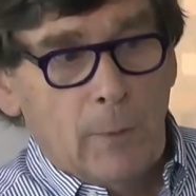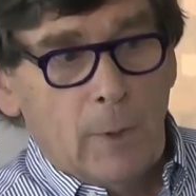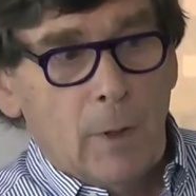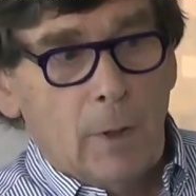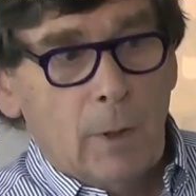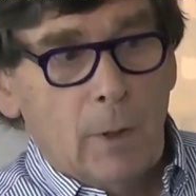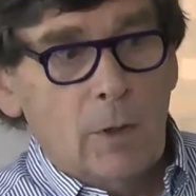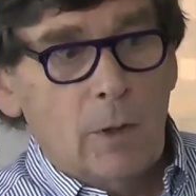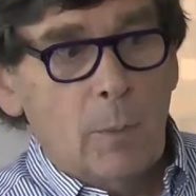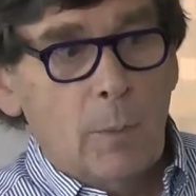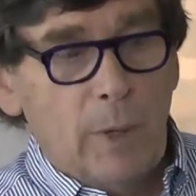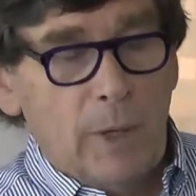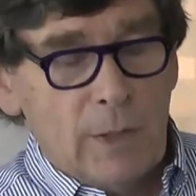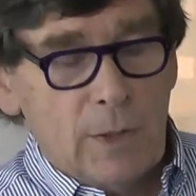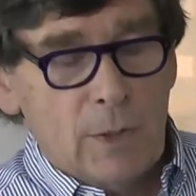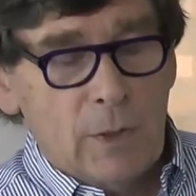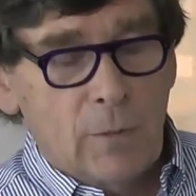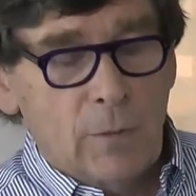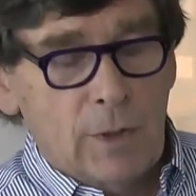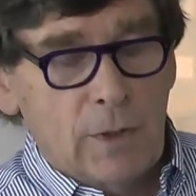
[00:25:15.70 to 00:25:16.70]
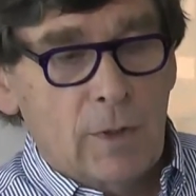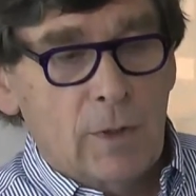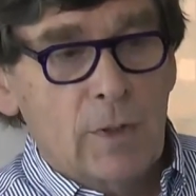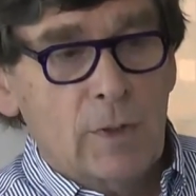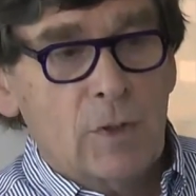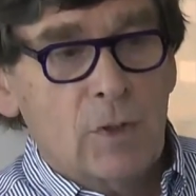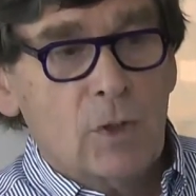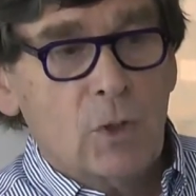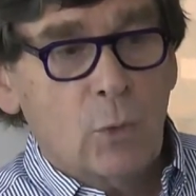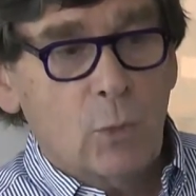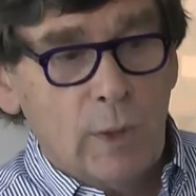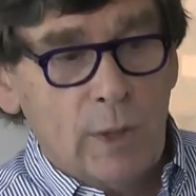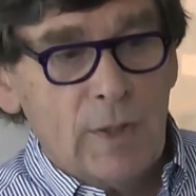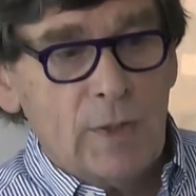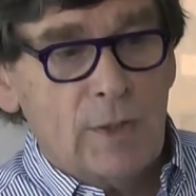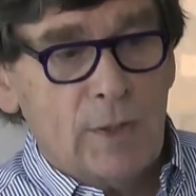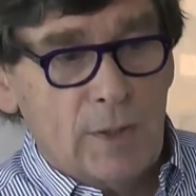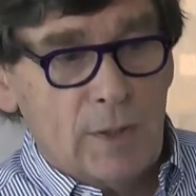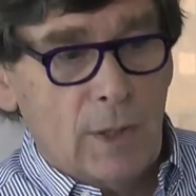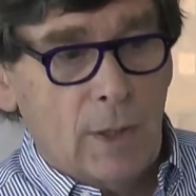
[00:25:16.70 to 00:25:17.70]
at the base of it and it
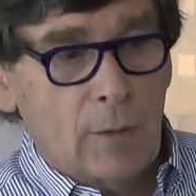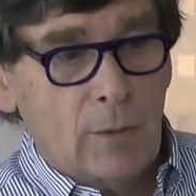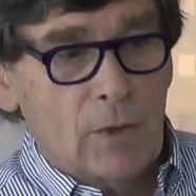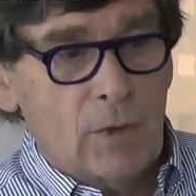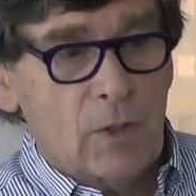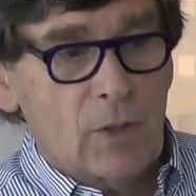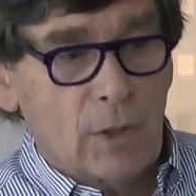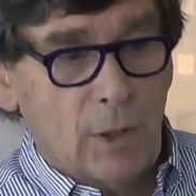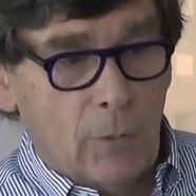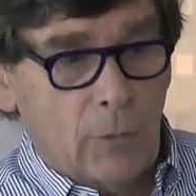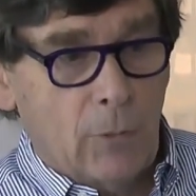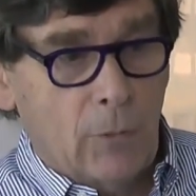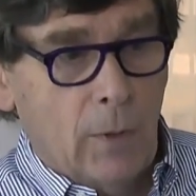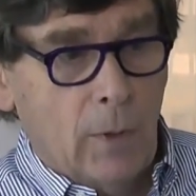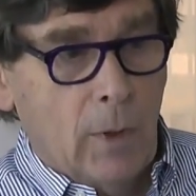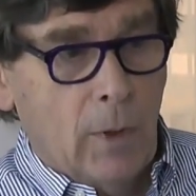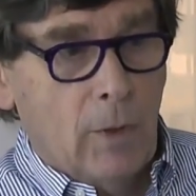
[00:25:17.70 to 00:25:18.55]
squeezes out stuff